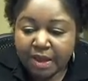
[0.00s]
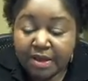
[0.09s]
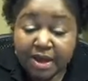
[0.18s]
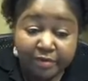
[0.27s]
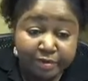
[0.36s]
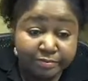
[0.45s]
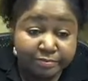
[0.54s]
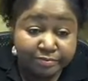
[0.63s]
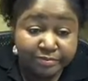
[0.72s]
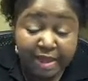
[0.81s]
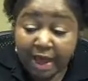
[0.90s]
Never.
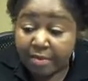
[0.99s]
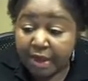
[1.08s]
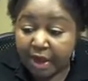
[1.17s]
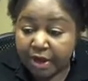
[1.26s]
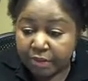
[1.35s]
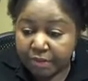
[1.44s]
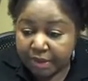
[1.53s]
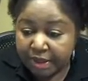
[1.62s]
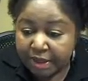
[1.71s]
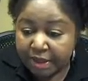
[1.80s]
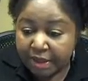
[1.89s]
I
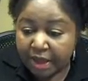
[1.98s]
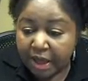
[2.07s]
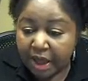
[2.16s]
agree